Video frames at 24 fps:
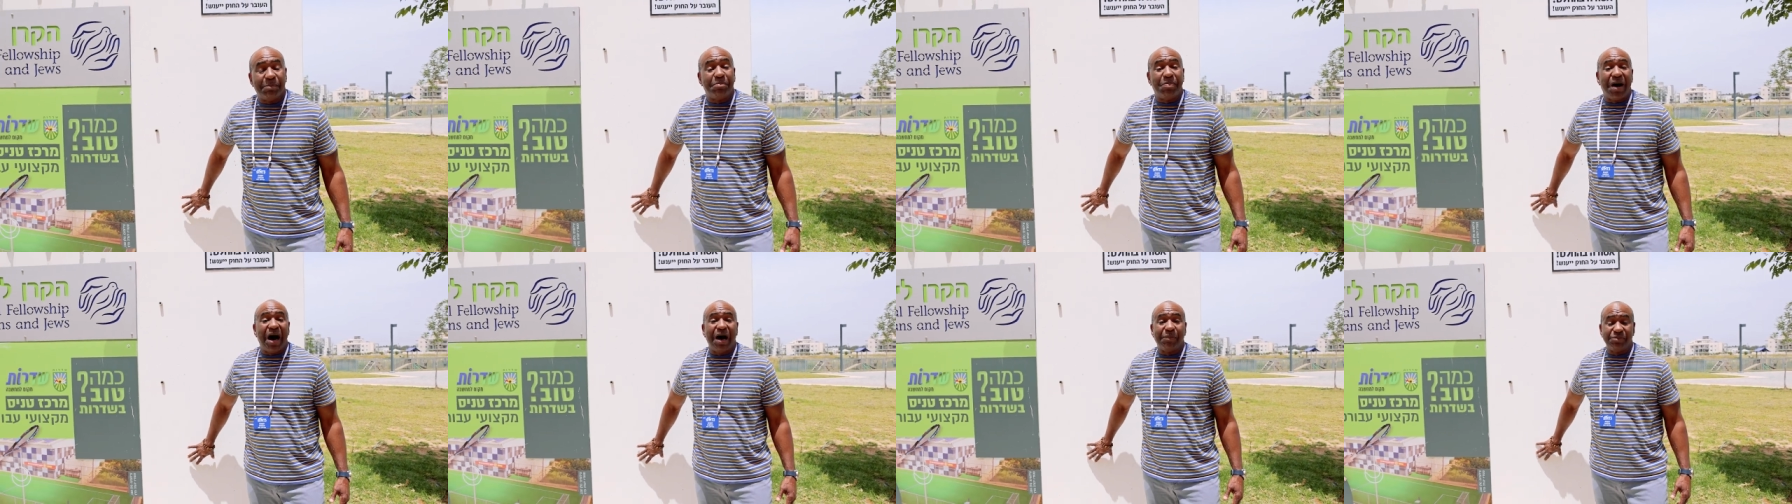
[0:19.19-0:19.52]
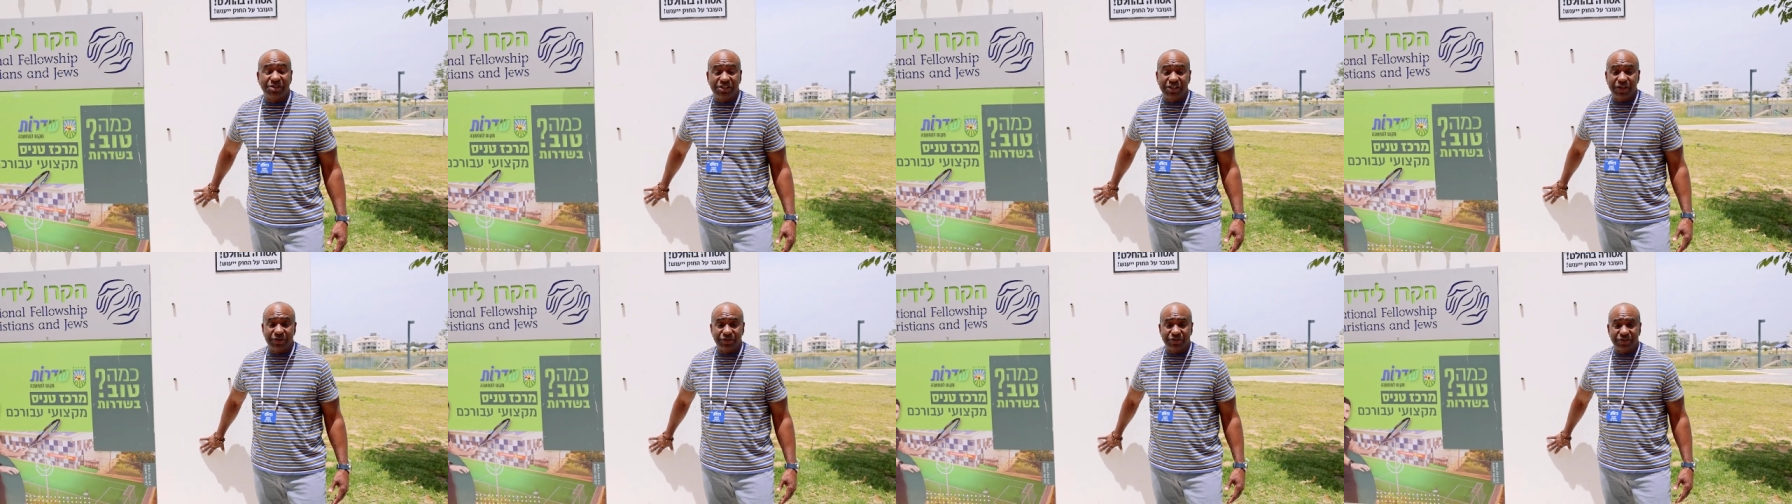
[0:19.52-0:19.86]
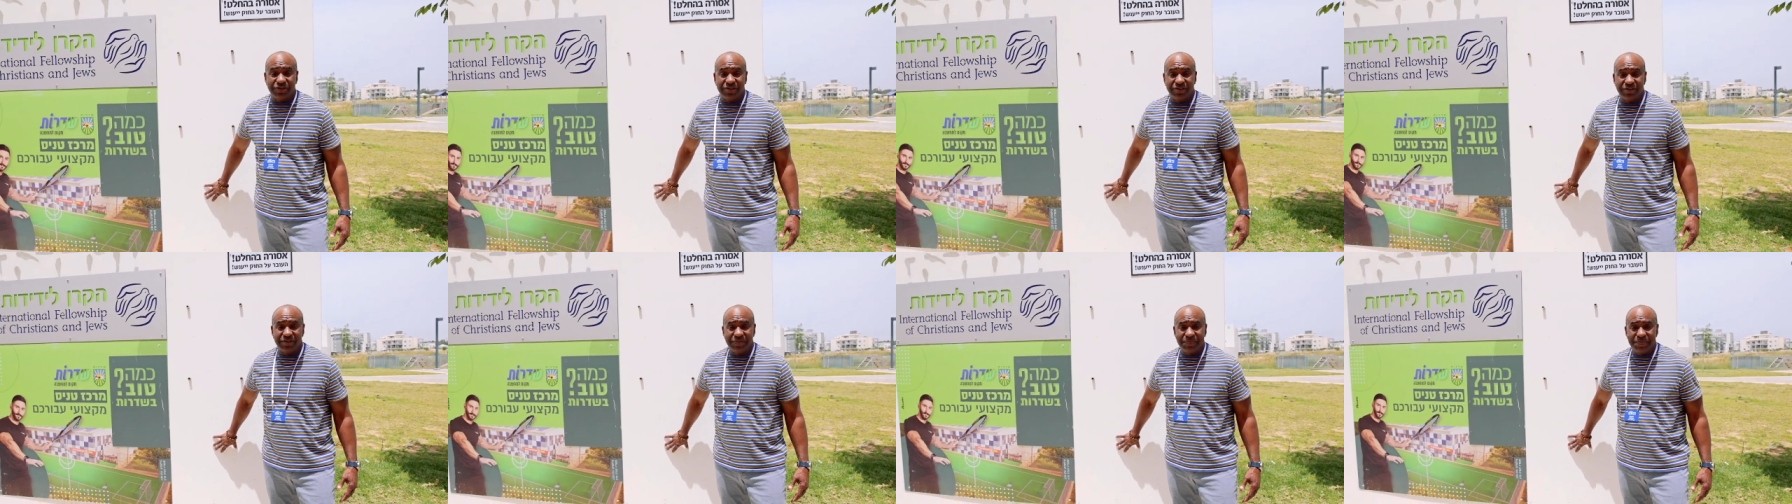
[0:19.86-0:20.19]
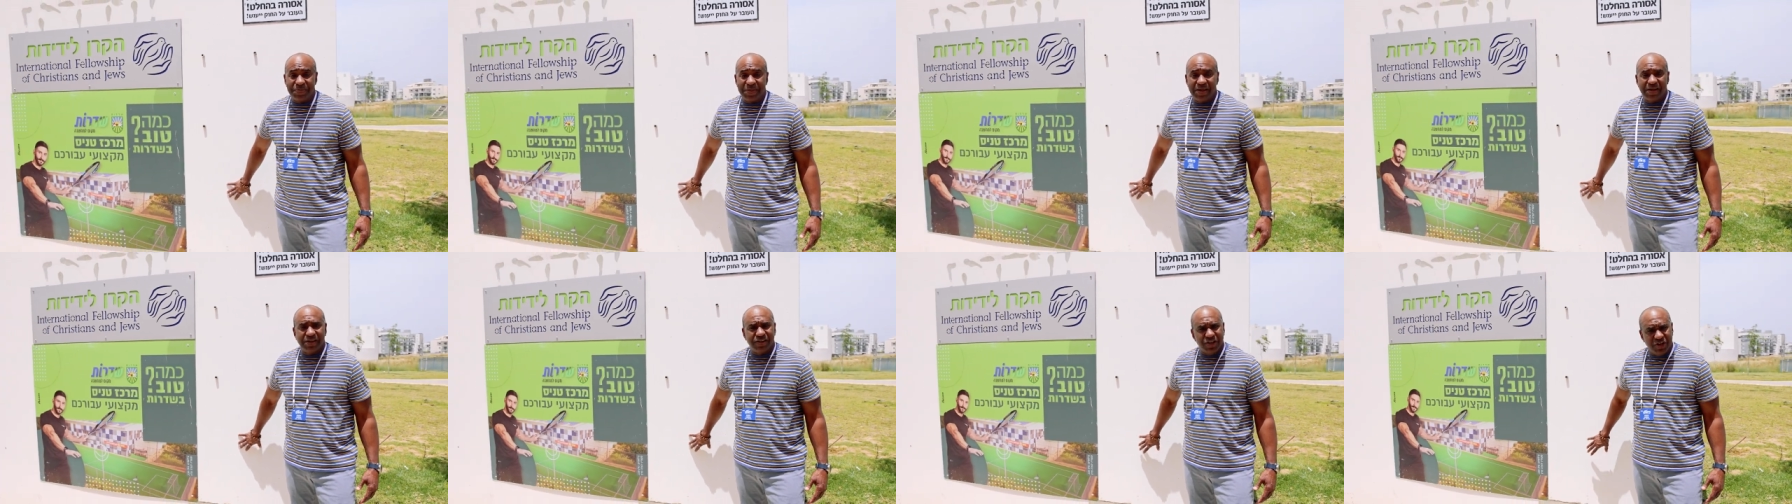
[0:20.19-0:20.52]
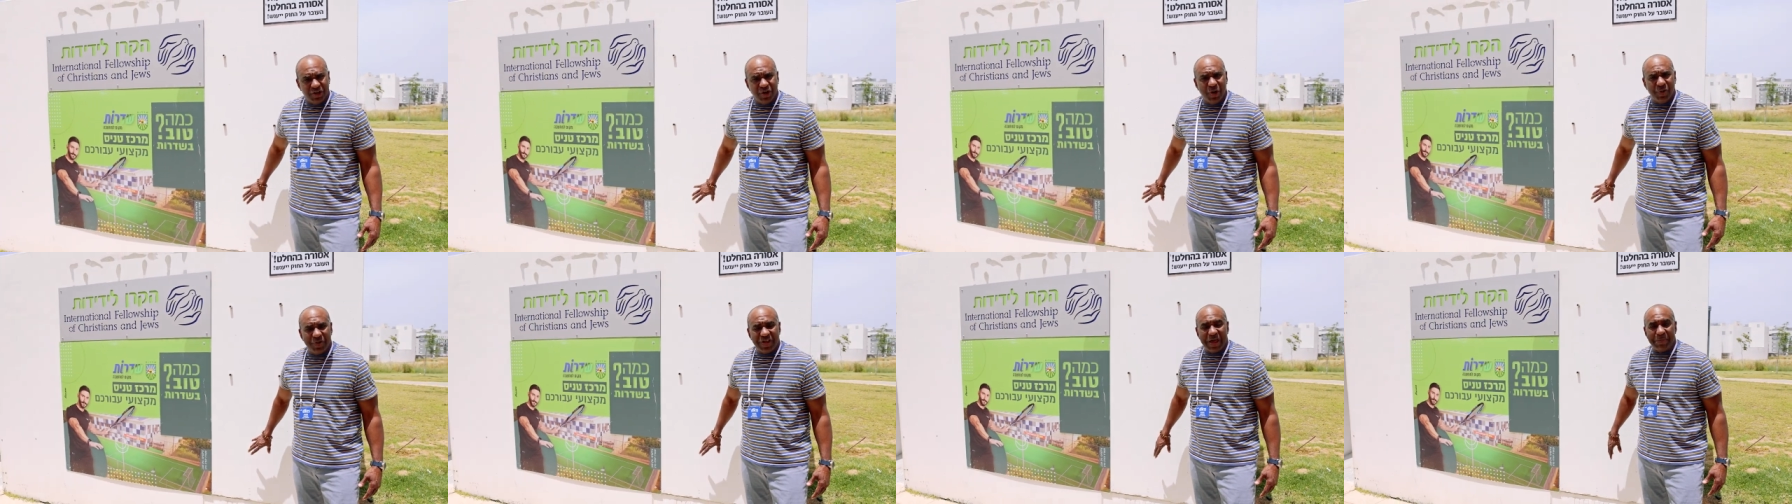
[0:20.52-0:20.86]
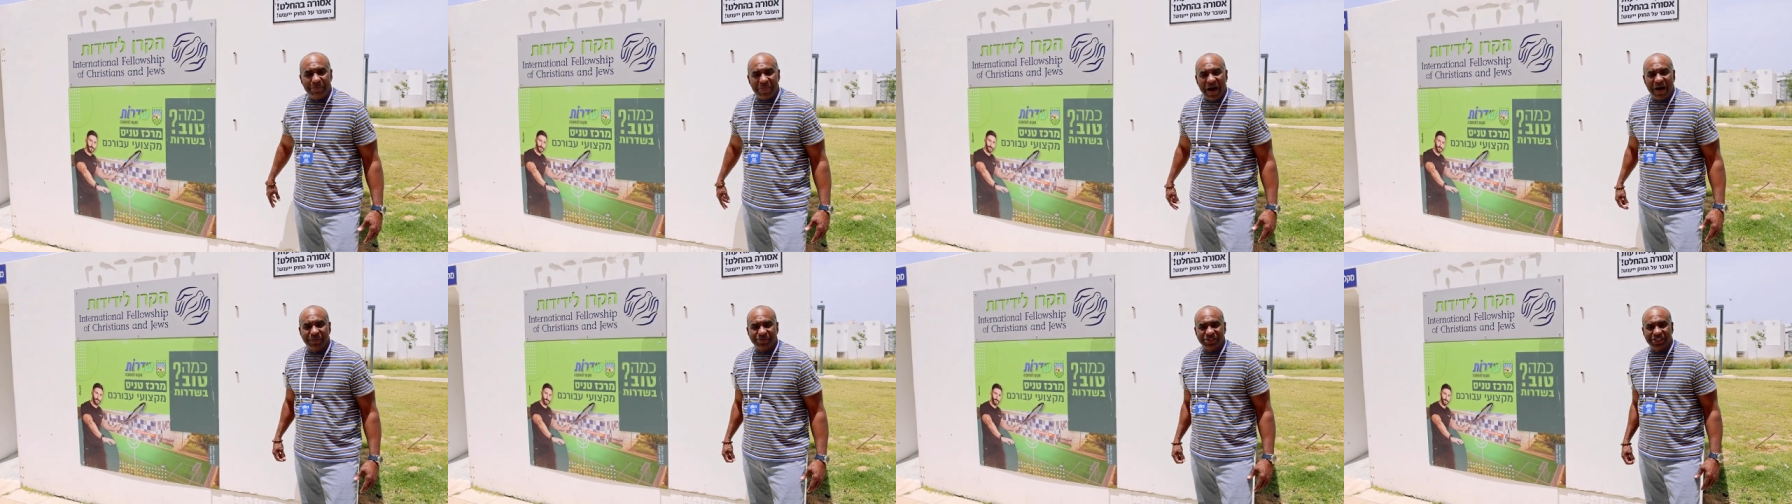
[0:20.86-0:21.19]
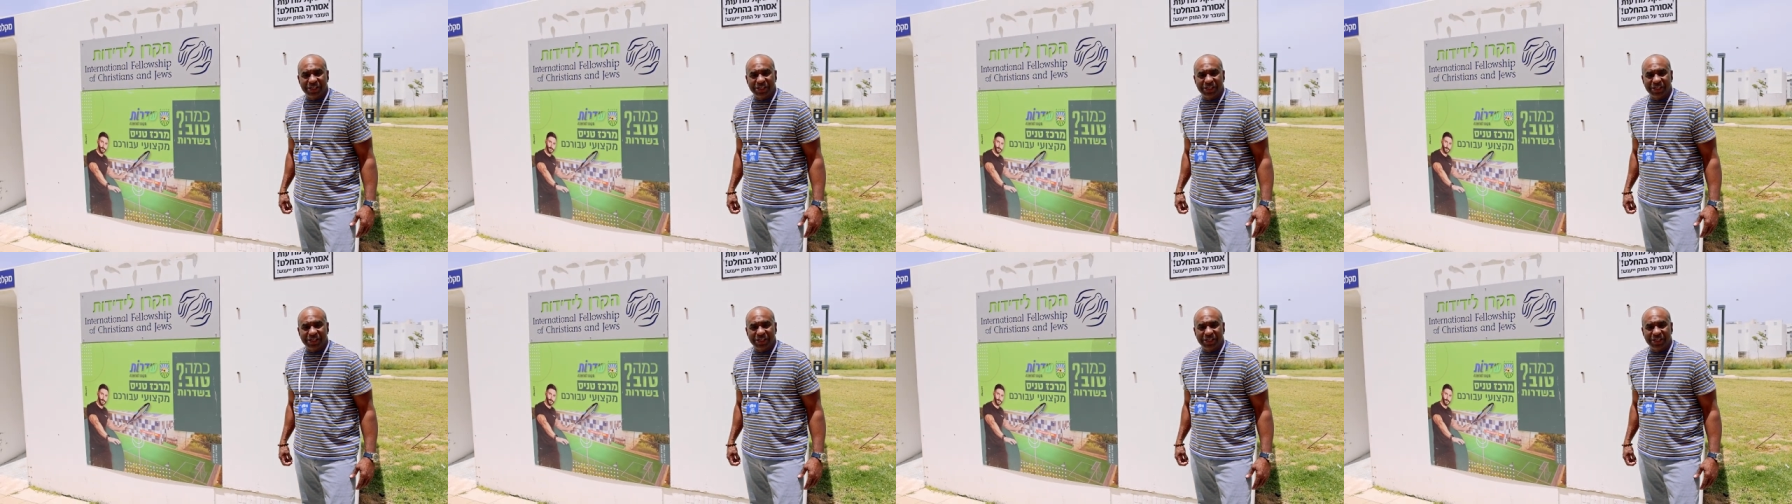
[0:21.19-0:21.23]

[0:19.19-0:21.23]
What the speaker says: bomb shelter. Do you know where that bomb